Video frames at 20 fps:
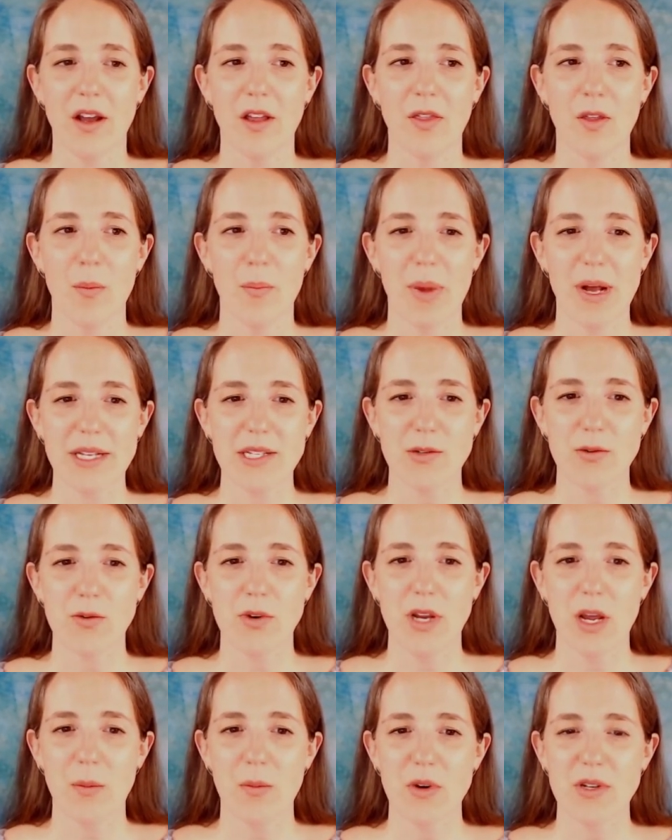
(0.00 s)
The bus route
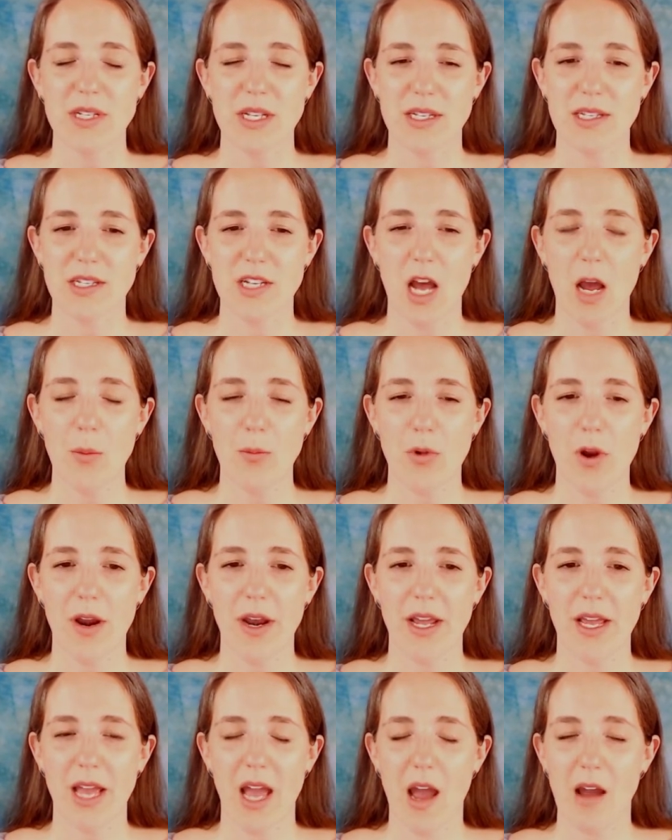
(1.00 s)
numbers that stop
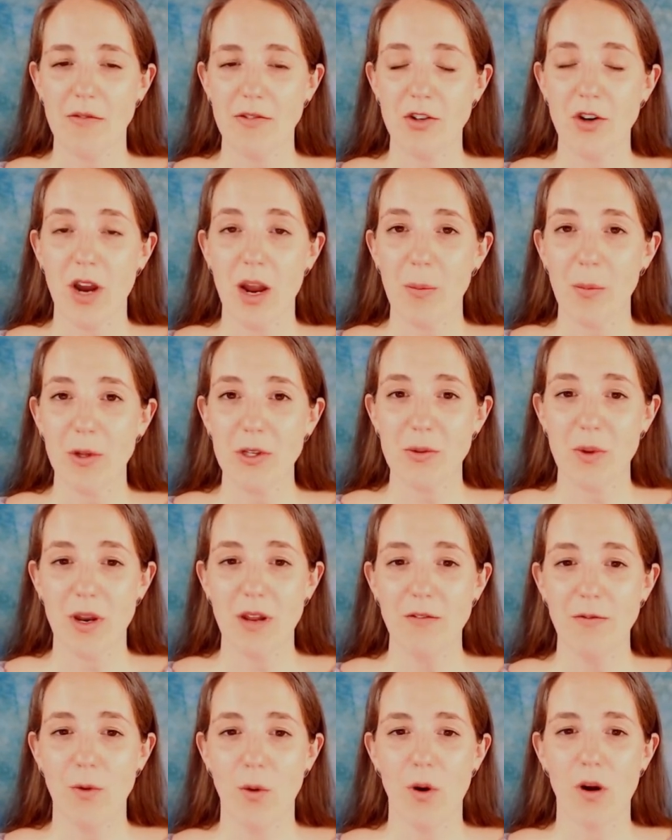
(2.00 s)
running after April
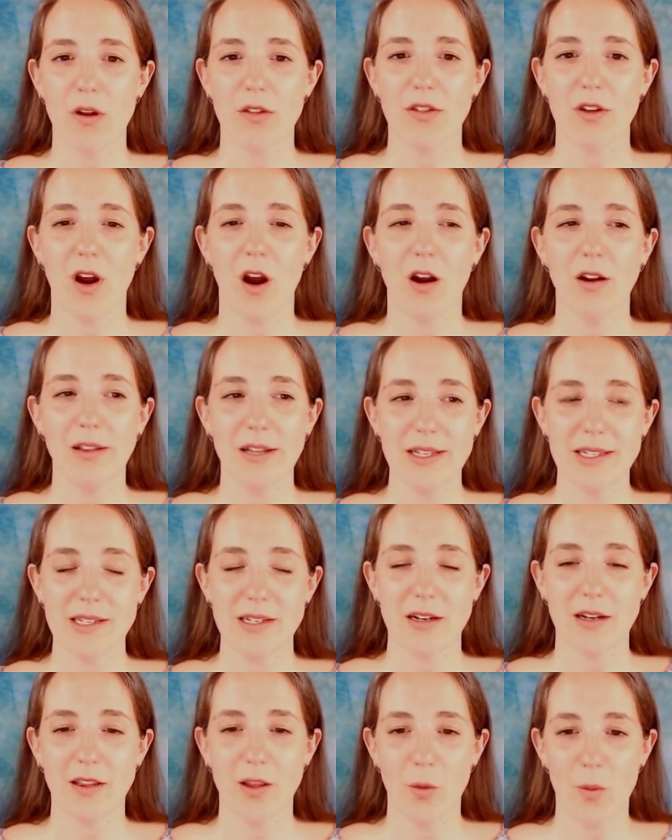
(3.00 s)
24th are
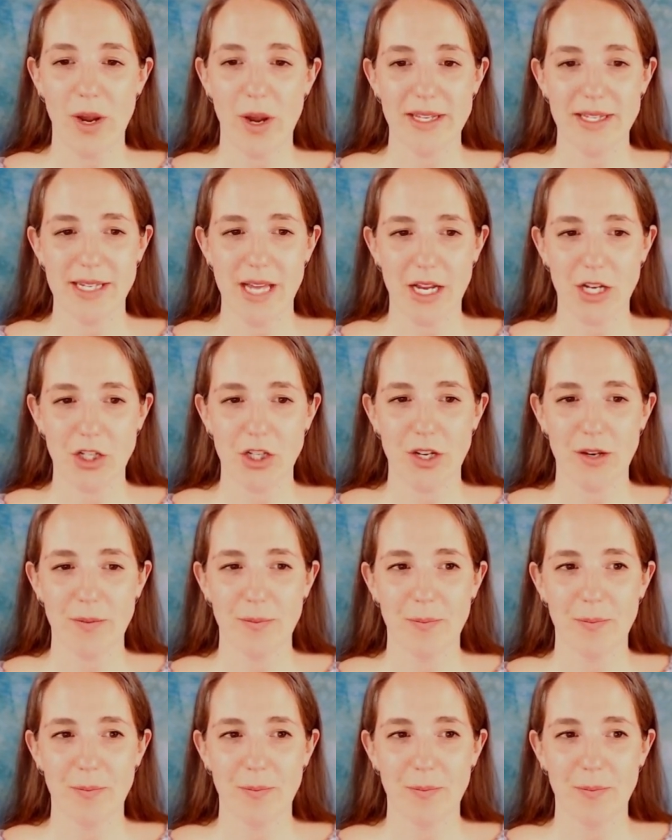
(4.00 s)
listed in the white section.